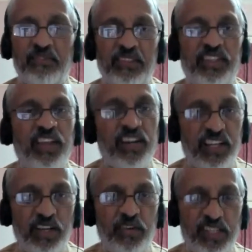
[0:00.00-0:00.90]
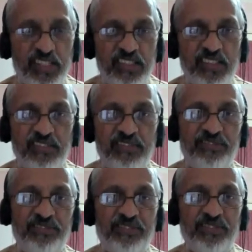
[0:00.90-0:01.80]
theoretical question.
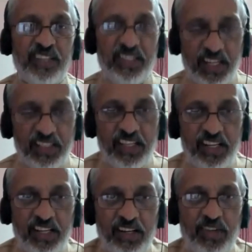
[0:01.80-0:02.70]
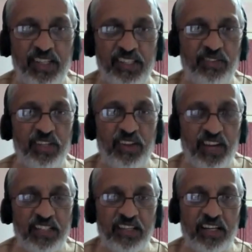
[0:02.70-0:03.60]
And that theoretical question, when you
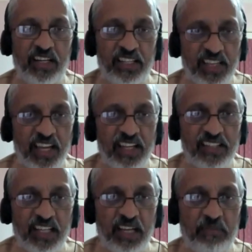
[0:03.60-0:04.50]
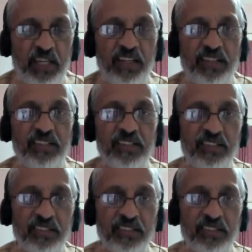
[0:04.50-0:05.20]
answer it as yes, it can be done,